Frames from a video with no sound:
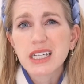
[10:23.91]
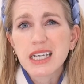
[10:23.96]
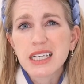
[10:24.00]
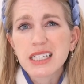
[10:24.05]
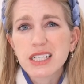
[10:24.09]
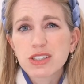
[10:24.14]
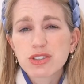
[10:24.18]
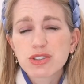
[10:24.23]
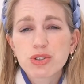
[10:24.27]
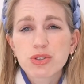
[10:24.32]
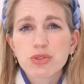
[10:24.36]

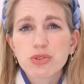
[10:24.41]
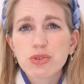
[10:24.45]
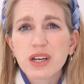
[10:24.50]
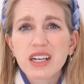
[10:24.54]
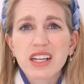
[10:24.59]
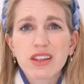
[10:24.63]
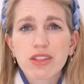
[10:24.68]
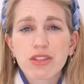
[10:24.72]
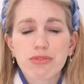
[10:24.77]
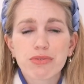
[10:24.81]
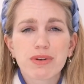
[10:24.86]
82,
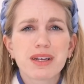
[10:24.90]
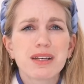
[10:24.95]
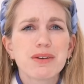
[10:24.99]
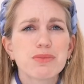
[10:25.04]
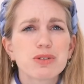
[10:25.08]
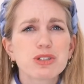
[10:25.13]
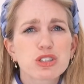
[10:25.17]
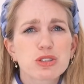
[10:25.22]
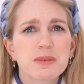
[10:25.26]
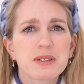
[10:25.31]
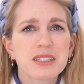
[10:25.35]
83,
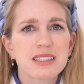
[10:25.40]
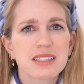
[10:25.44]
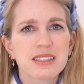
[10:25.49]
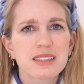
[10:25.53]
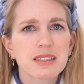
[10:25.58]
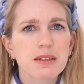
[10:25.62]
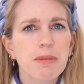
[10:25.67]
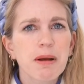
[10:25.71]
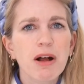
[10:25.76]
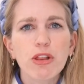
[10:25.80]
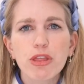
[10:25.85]
which means
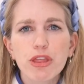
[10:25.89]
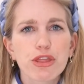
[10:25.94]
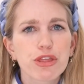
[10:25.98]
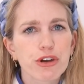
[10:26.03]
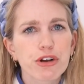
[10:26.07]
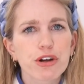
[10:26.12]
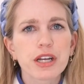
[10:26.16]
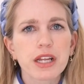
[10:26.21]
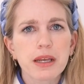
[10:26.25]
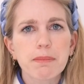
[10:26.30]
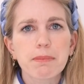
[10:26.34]
it's about
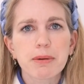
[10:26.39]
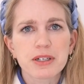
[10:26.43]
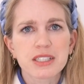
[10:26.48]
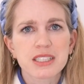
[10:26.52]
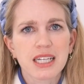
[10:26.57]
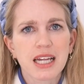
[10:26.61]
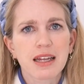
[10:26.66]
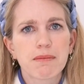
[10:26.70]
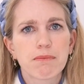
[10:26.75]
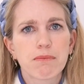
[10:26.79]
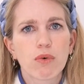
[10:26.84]

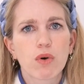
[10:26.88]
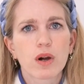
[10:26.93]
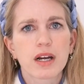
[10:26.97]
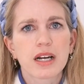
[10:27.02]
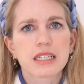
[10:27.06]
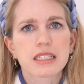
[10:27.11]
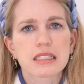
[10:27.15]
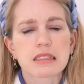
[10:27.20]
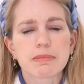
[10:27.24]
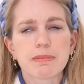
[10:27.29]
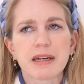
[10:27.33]
30% more
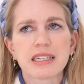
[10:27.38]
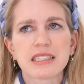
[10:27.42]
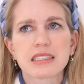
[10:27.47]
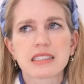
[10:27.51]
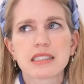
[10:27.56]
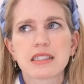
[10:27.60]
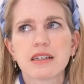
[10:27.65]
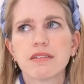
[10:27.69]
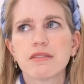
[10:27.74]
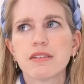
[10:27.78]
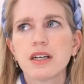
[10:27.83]

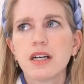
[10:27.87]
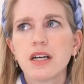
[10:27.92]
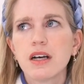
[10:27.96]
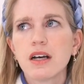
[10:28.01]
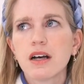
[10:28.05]
expensive.